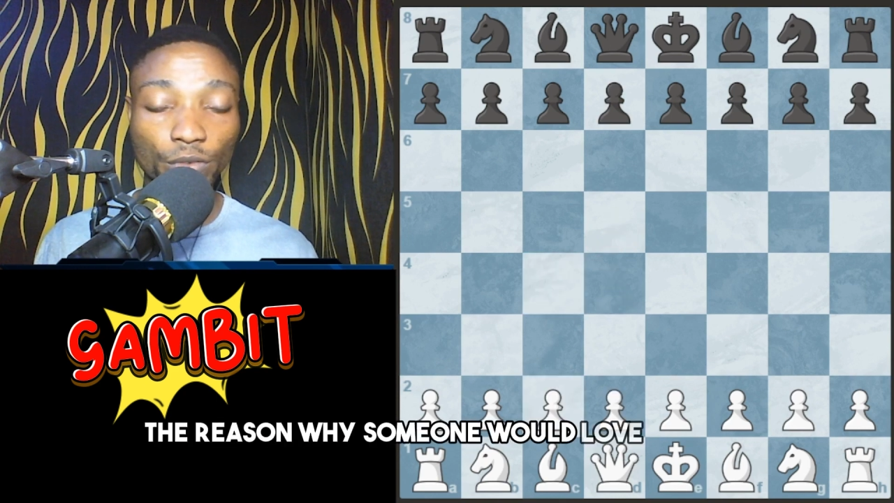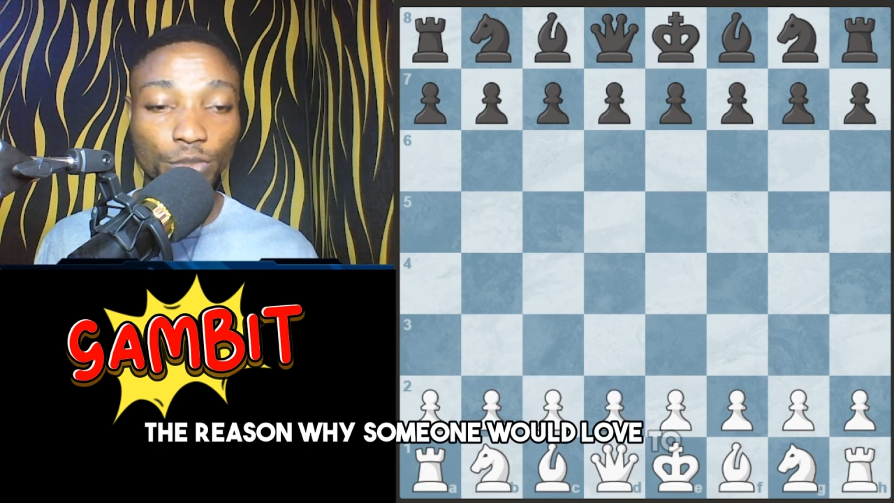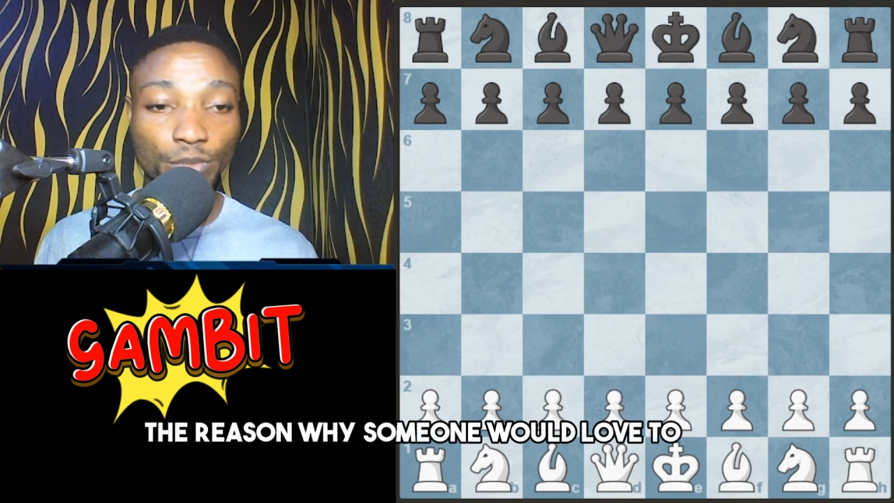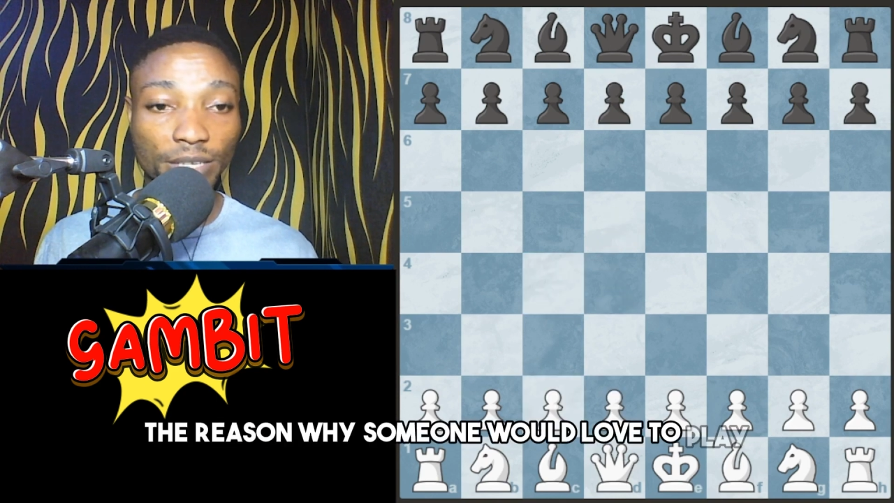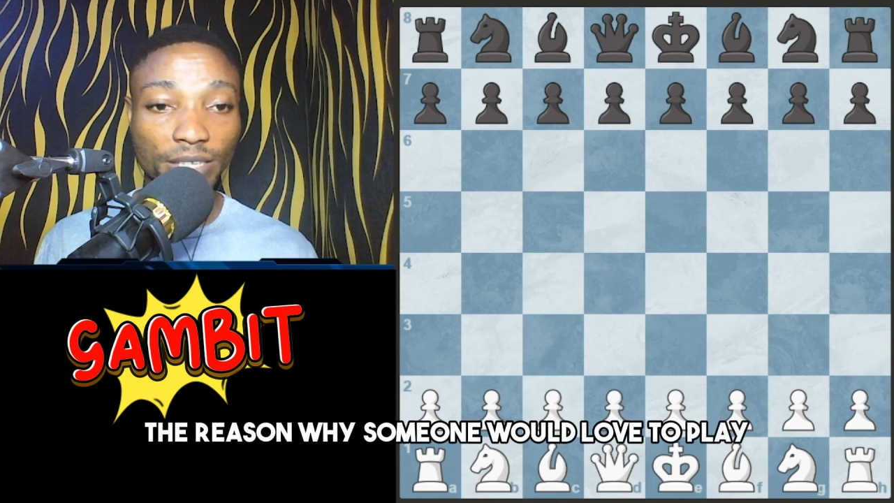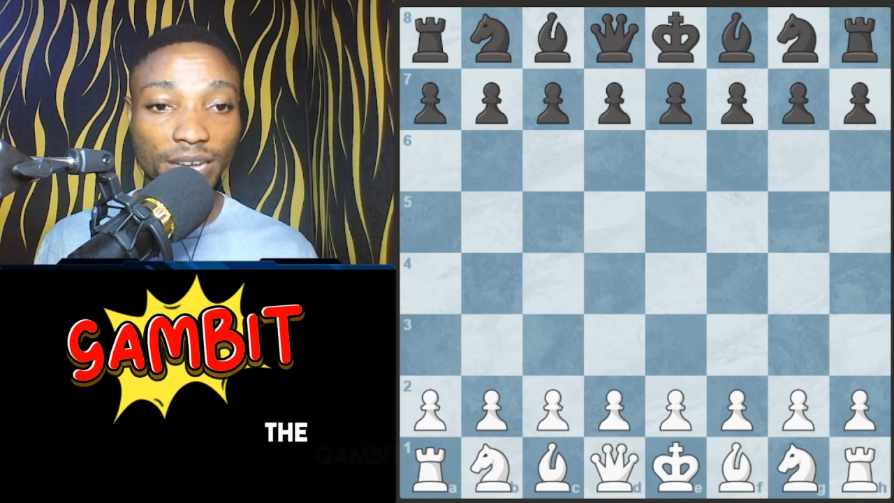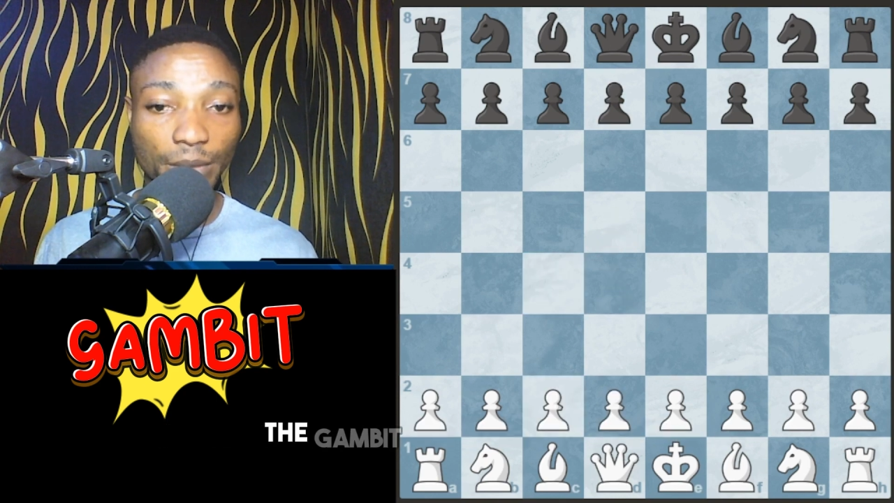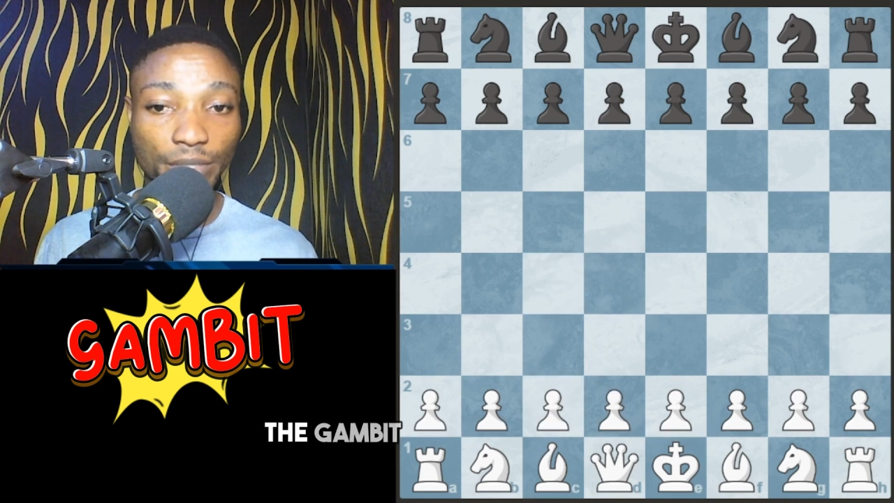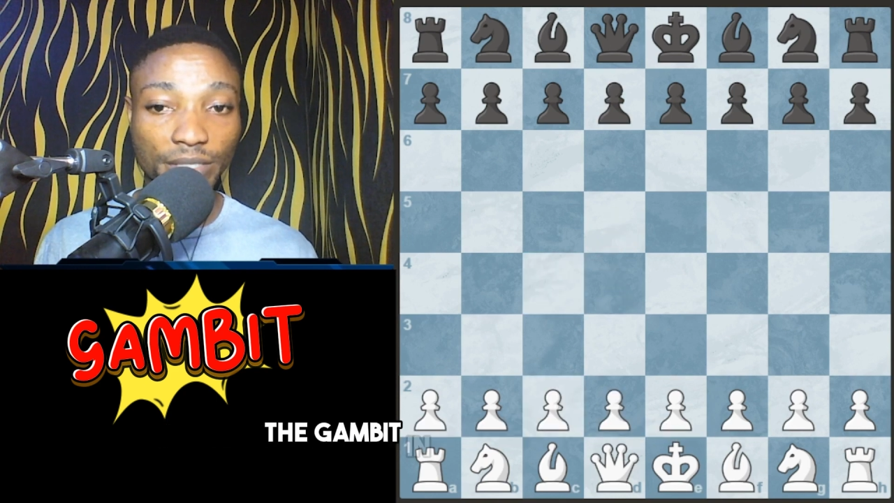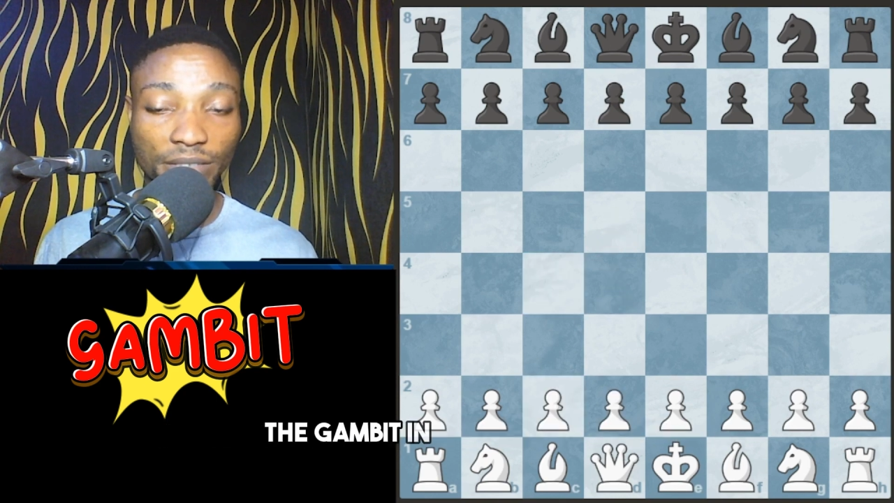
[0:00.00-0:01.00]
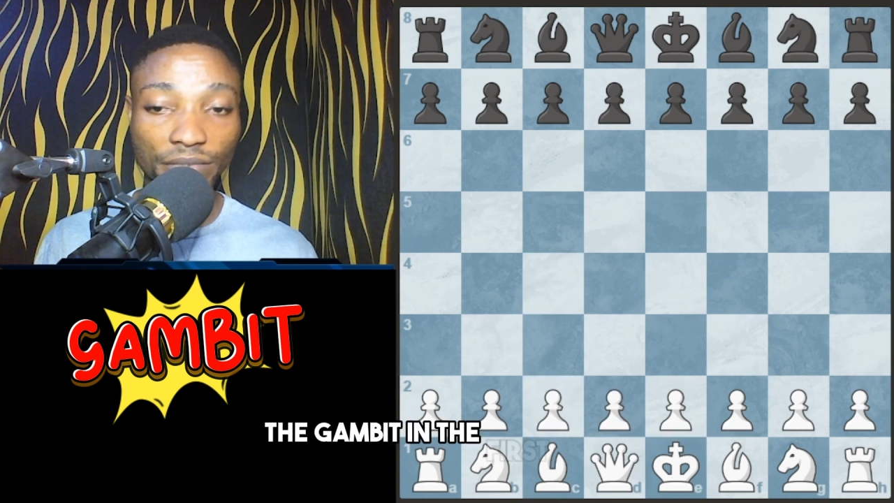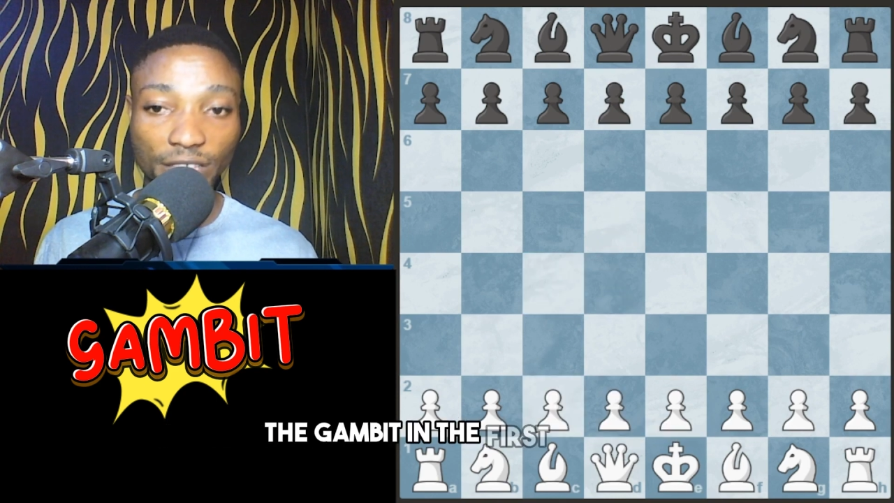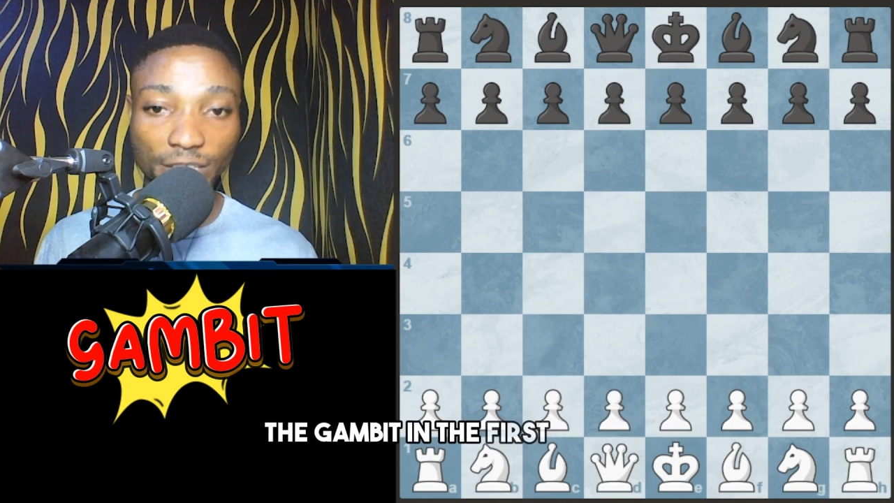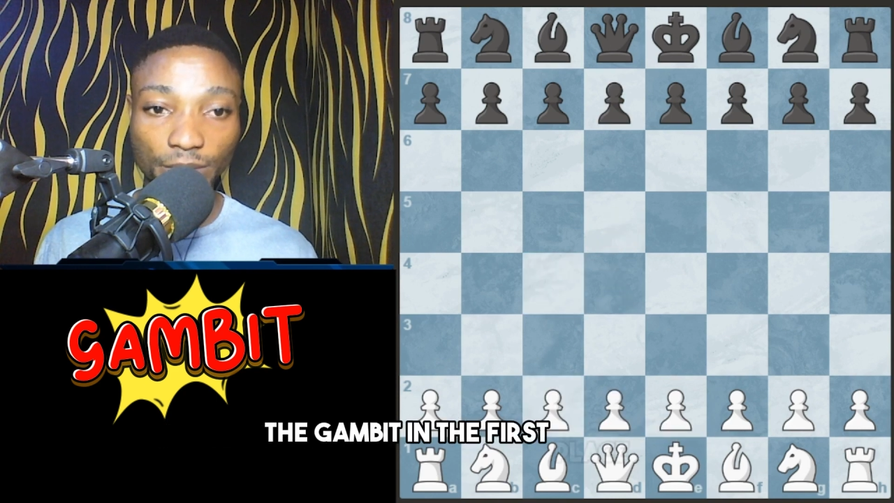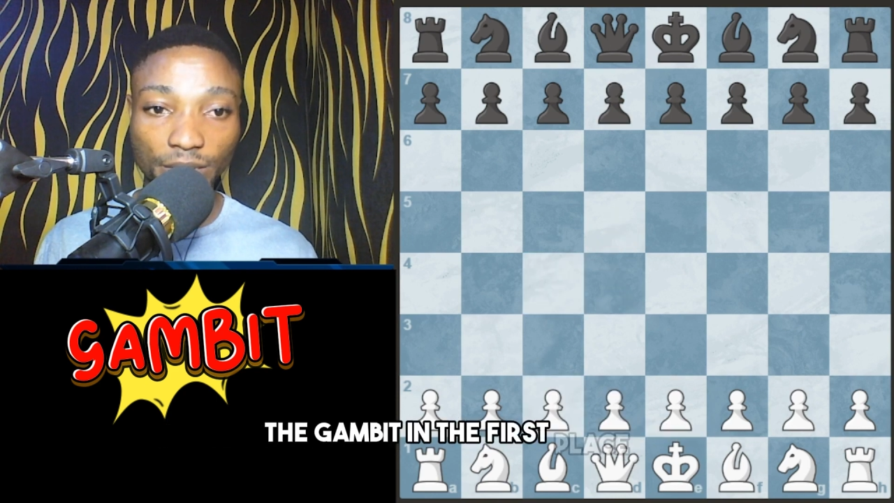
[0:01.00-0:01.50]
to play the gambit in the
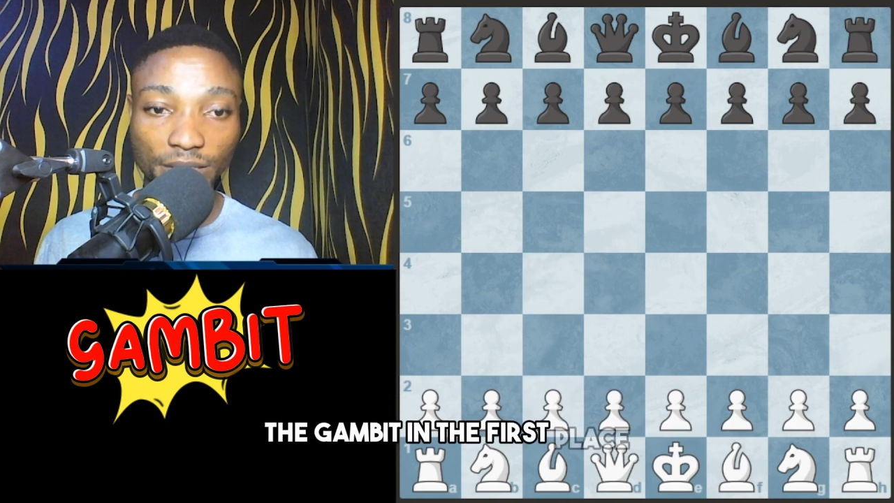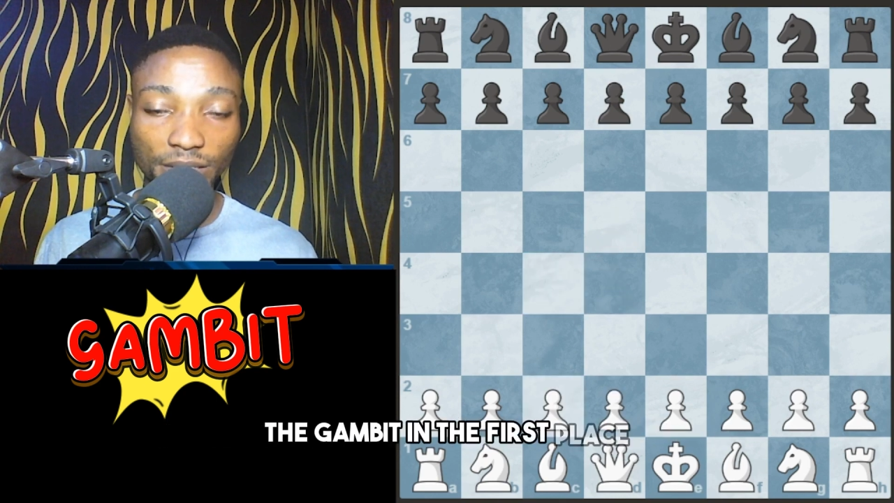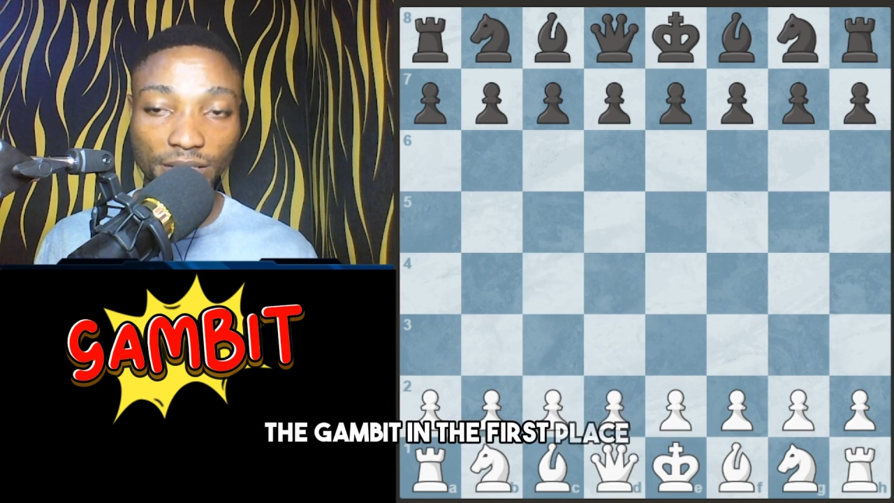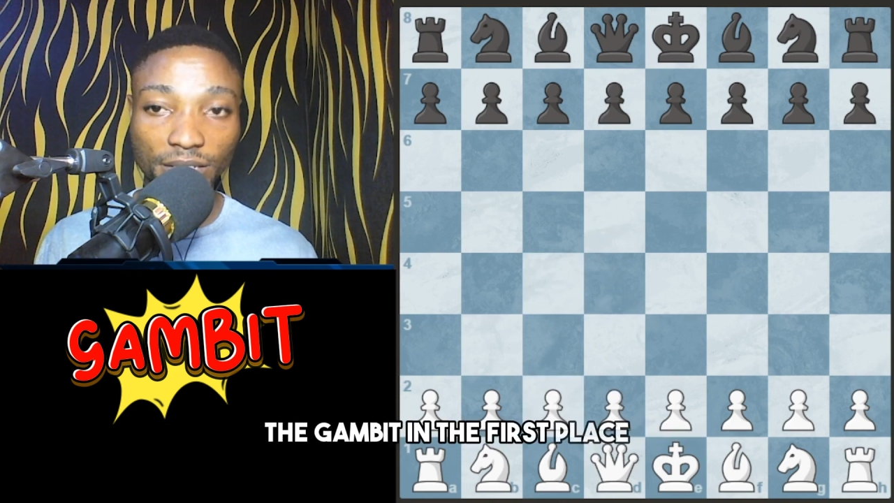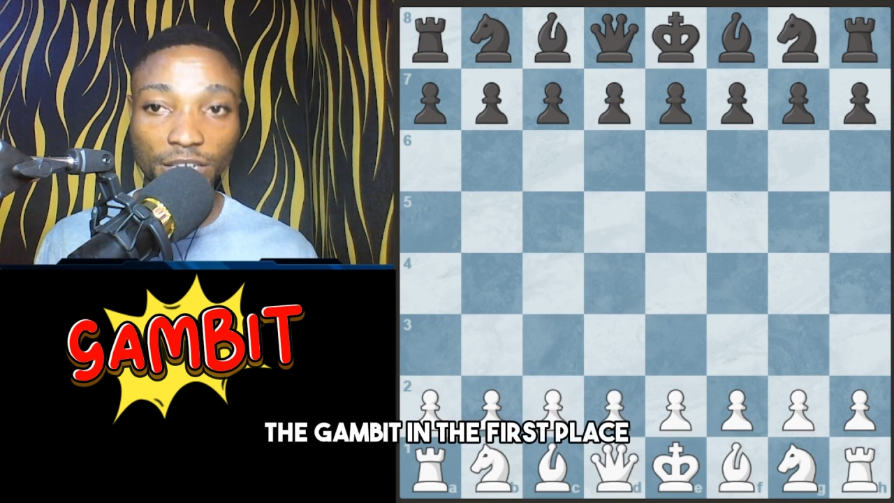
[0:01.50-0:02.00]
first place,